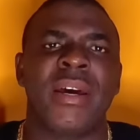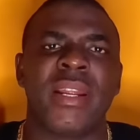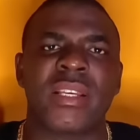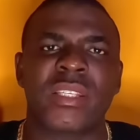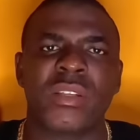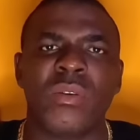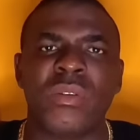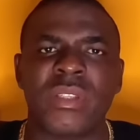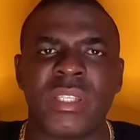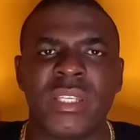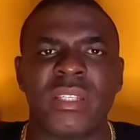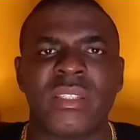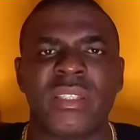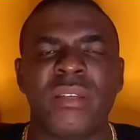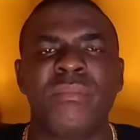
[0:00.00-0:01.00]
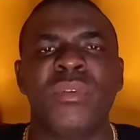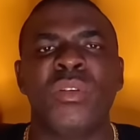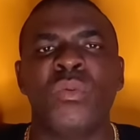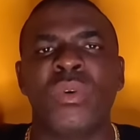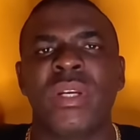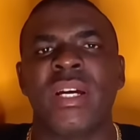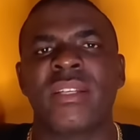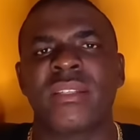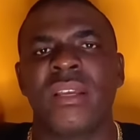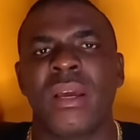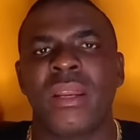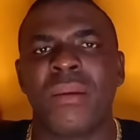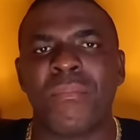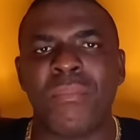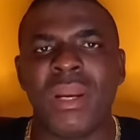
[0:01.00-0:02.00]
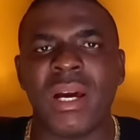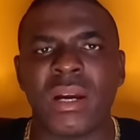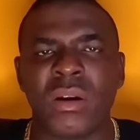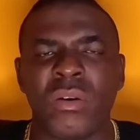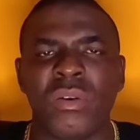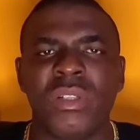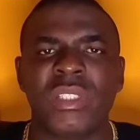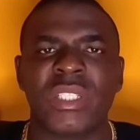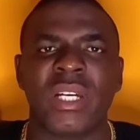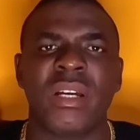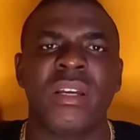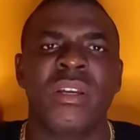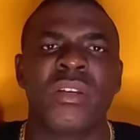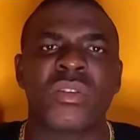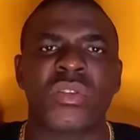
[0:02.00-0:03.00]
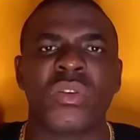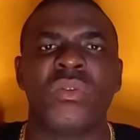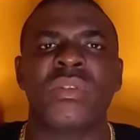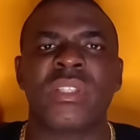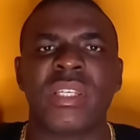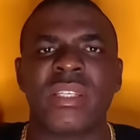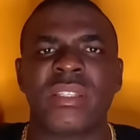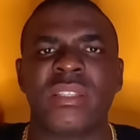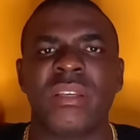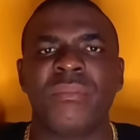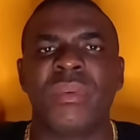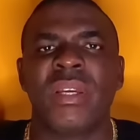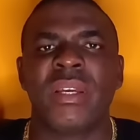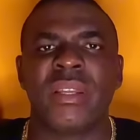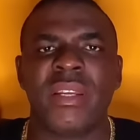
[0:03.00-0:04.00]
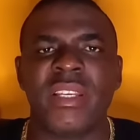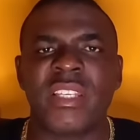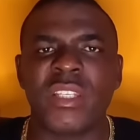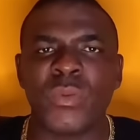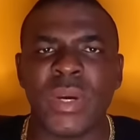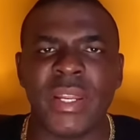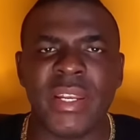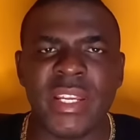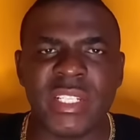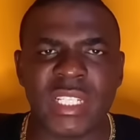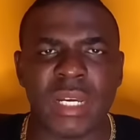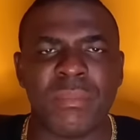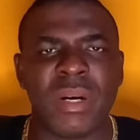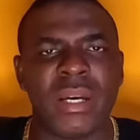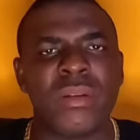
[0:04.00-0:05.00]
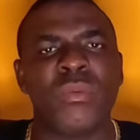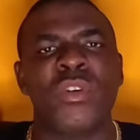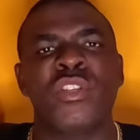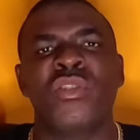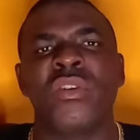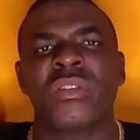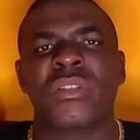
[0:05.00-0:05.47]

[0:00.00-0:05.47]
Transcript: and a sound system known as the Black Culture Sound System. This is when Ninja Man was